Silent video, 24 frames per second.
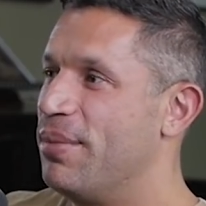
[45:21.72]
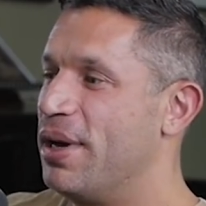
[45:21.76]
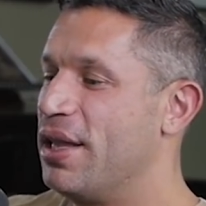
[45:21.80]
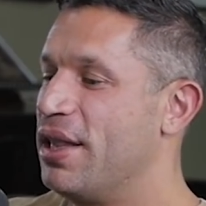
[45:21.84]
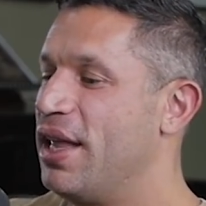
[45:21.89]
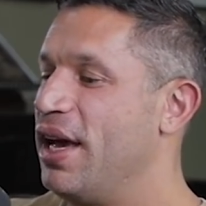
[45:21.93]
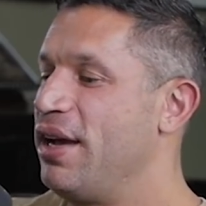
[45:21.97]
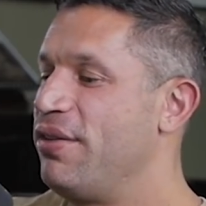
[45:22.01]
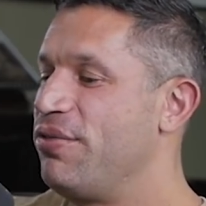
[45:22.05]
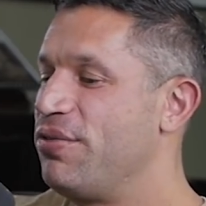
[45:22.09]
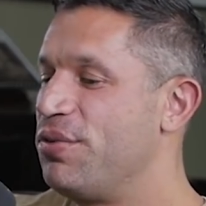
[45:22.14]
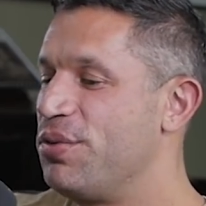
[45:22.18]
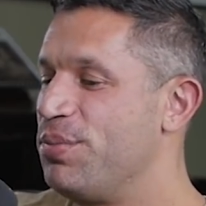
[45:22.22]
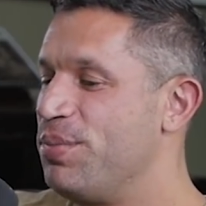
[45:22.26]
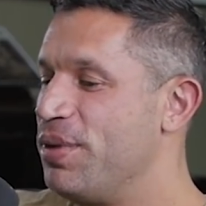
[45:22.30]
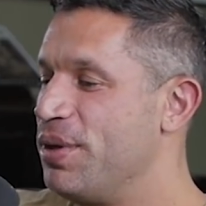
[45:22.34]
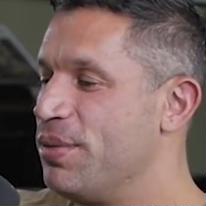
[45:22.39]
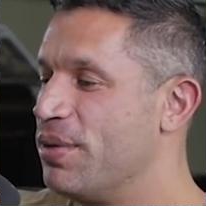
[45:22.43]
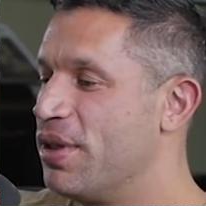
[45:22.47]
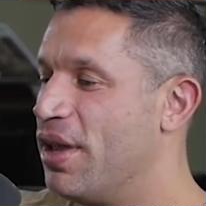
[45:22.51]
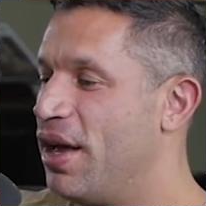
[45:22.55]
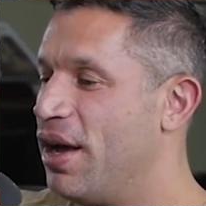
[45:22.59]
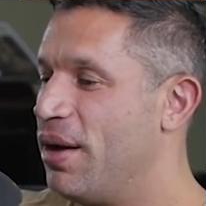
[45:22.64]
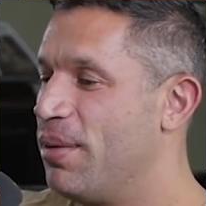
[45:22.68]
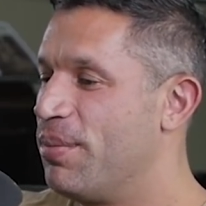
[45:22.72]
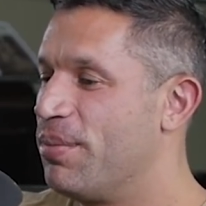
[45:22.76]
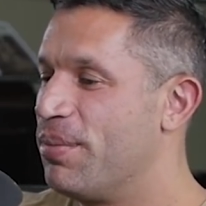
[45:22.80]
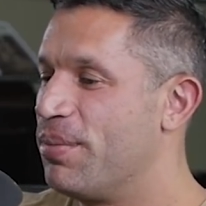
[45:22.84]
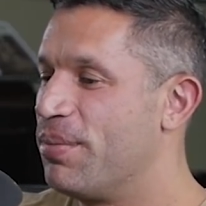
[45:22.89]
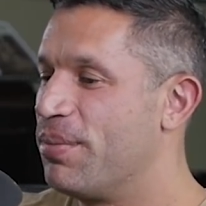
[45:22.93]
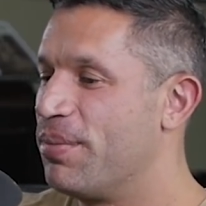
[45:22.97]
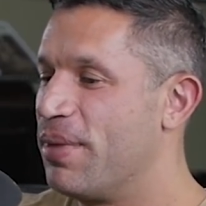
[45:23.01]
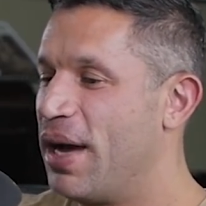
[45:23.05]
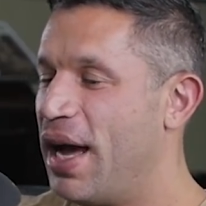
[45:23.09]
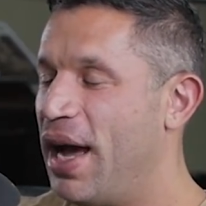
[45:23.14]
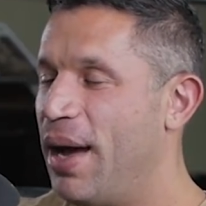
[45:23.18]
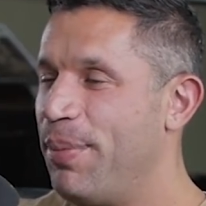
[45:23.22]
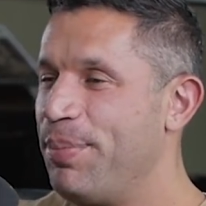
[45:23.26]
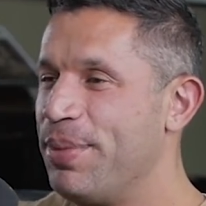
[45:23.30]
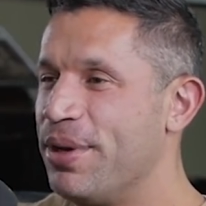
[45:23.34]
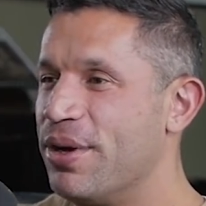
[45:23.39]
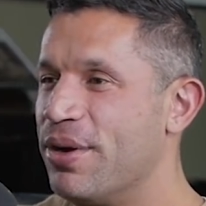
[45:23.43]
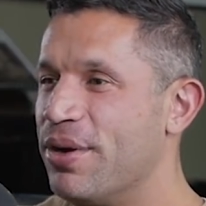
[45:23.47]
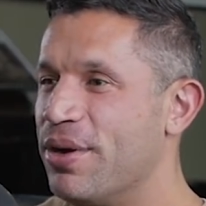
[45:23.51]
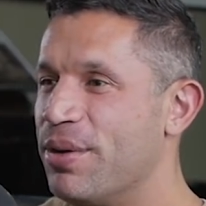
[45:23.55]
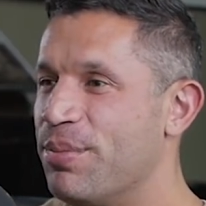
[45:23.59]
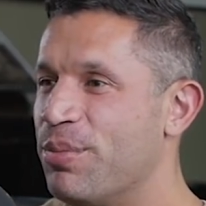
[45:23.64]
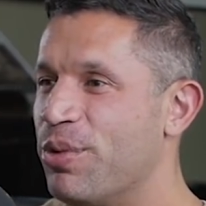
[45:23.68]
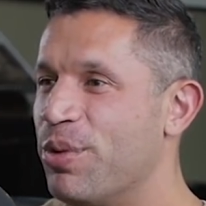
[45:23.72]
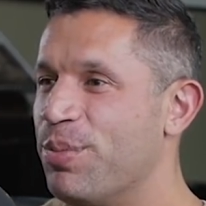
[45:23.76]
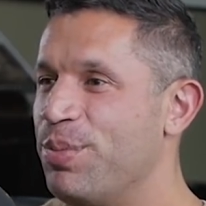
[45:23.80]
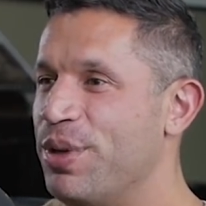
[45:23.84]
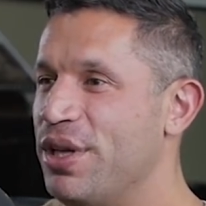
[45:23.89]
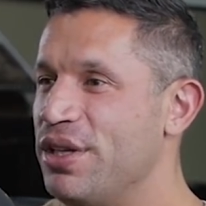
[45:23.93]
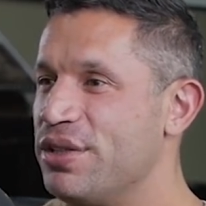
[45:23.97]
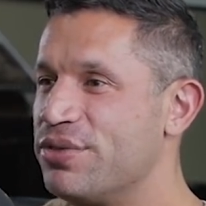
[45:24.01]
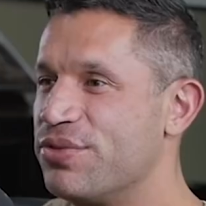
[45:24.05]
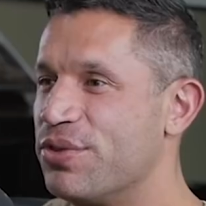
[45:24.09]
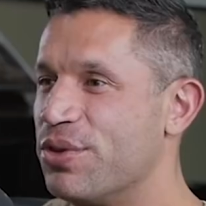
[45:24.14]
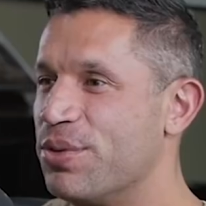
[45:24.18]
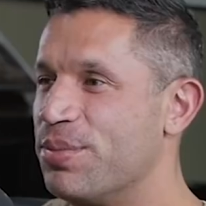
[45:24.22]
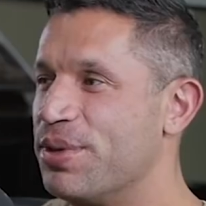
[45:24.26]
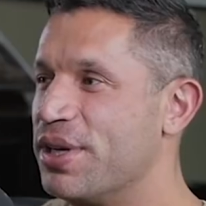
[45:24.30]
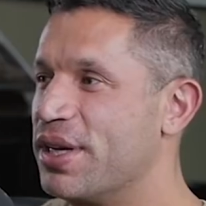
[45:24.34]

my life would be a lot happier and more peaceful,